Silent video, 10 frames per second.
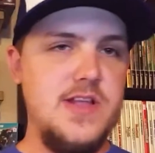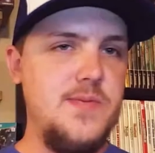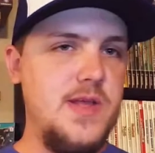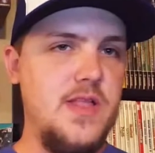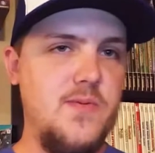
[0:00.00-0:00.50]
going
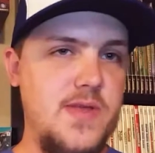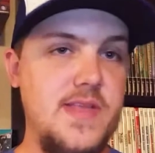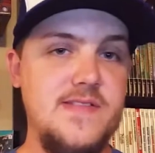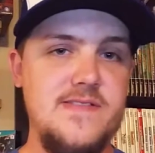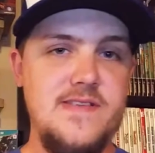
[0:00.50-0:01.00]
to be another one
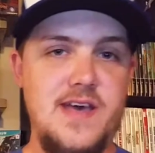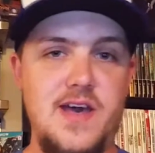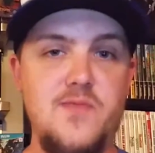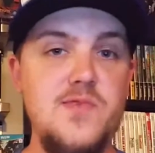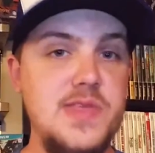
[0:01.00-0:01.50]
that's
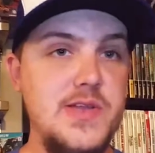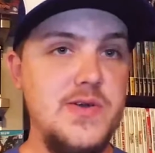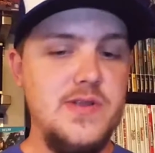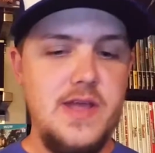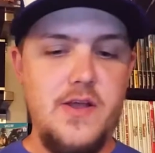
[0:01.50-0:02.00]
really
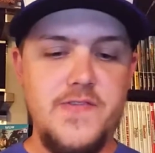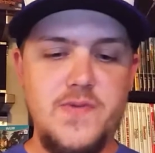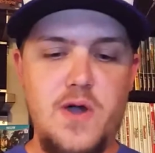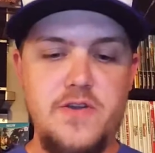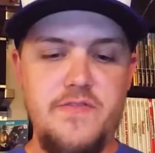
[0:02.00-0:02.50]
good and
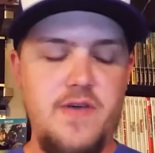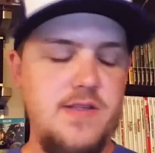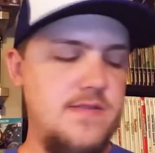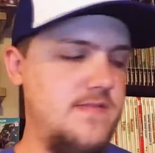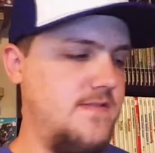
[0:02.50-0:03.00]
also hard to find.